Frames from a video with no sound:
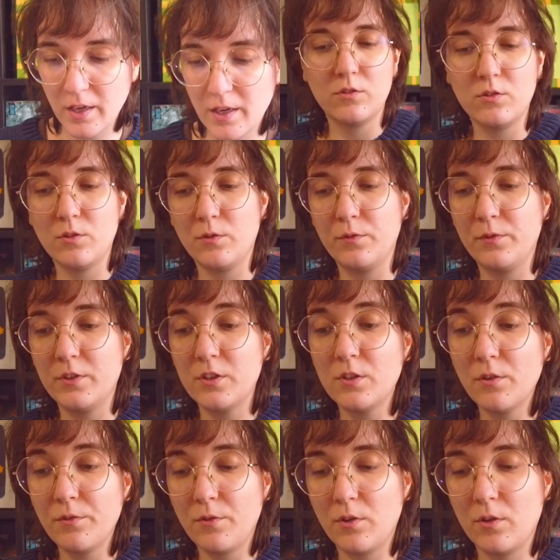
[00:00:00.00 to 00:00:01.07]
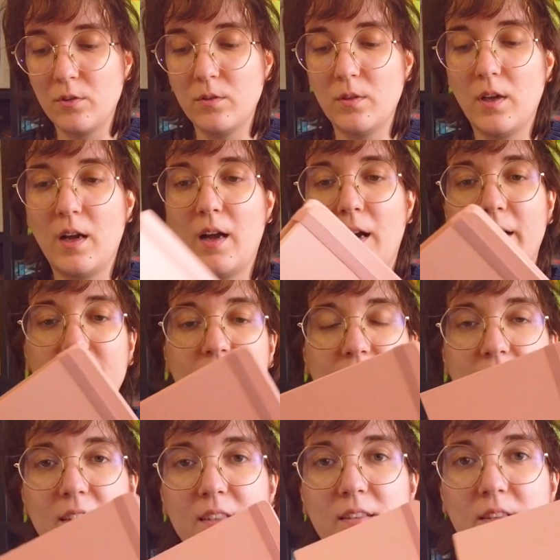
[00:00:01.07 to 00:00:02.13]
So, first of all, I
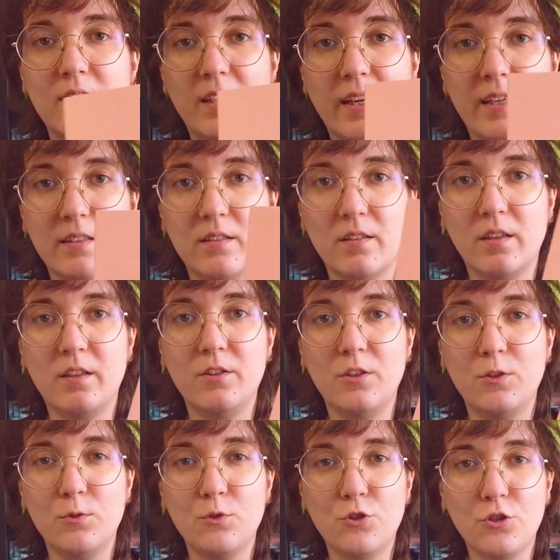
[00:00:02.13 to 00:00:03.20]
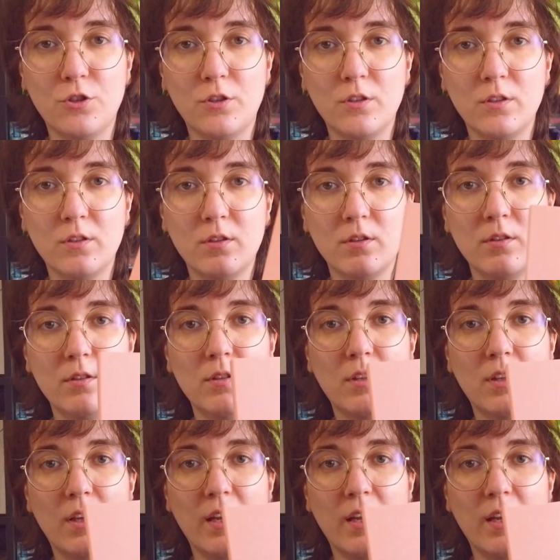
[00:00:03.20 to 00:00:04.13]
did get a new journal